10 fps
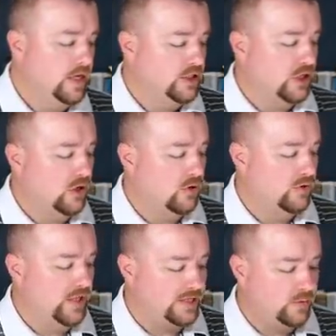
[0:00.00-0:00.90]

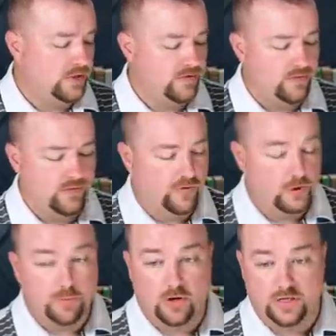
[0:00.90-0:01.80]
So that's what the
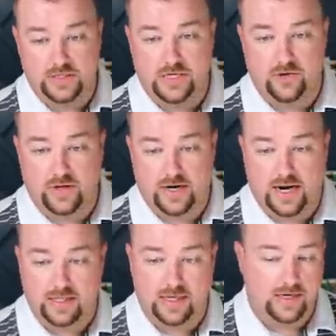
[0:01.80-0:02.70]
first part is here that I
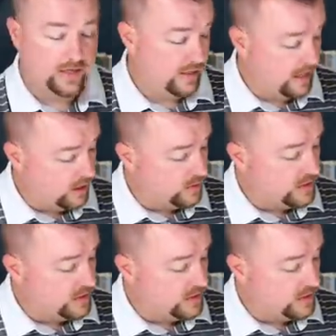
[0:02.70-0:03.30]
highlighted in yellow.